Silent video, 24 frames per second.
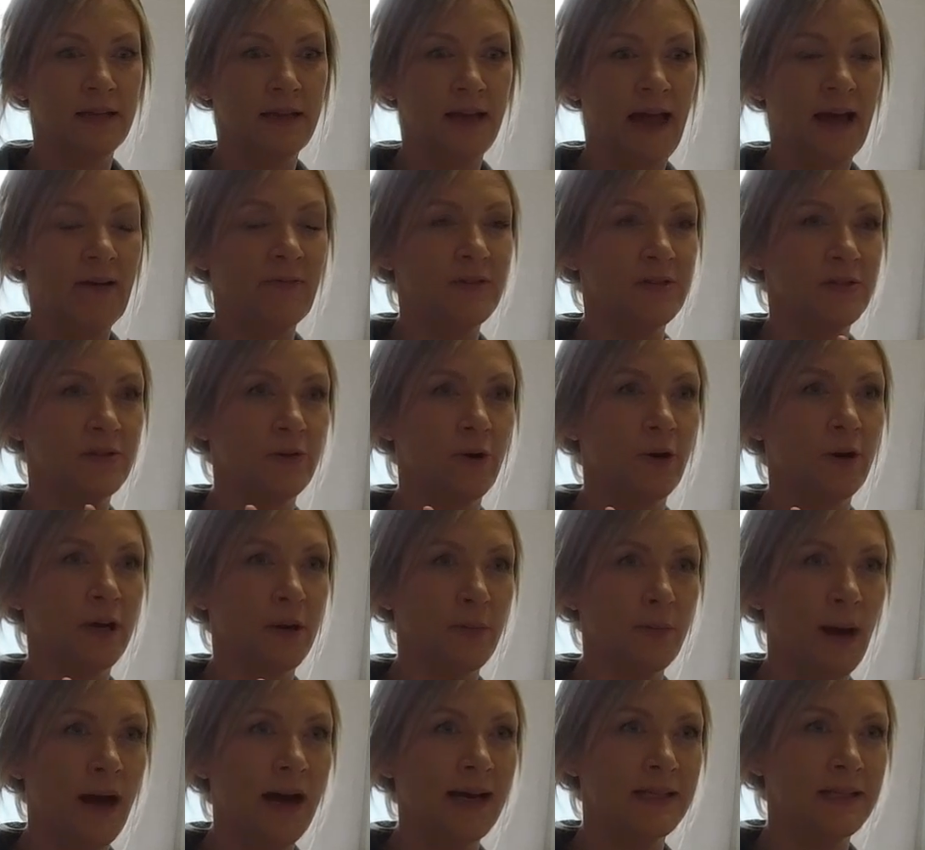have a stroke
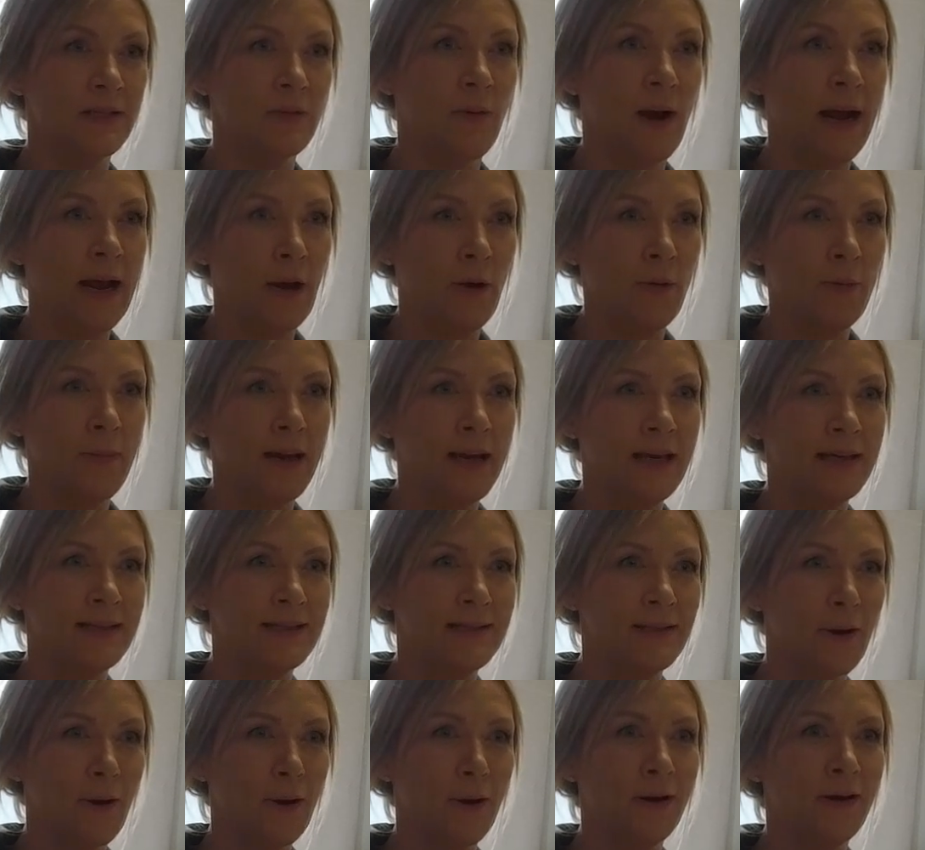and pass away on me.
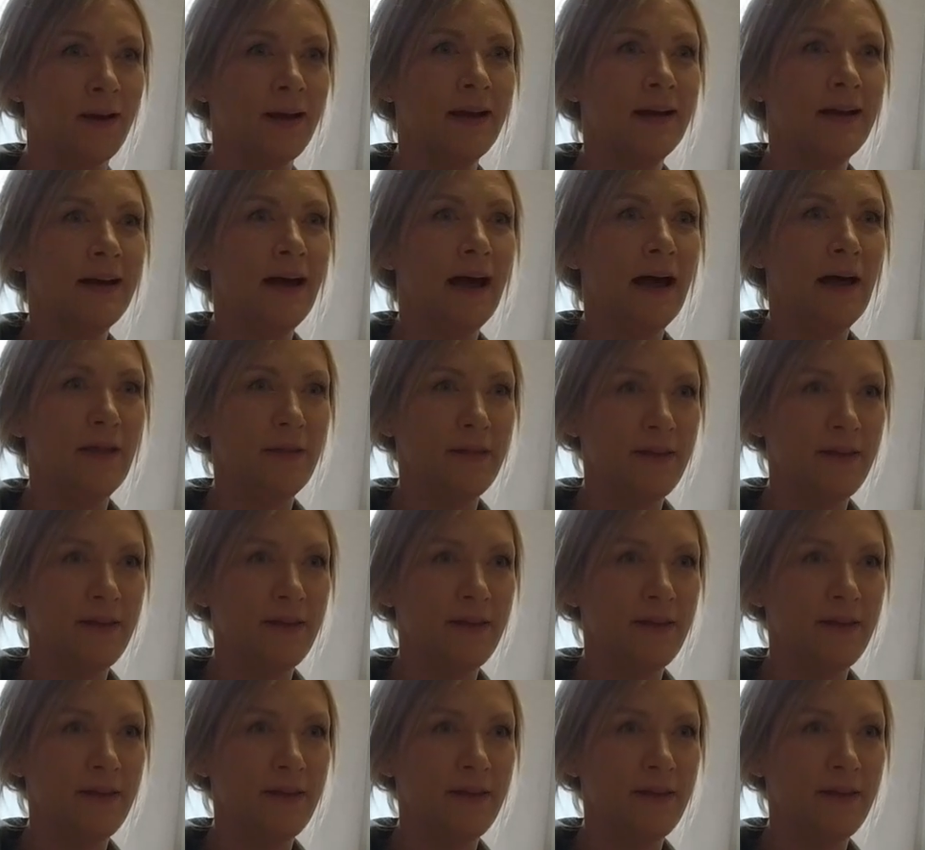So I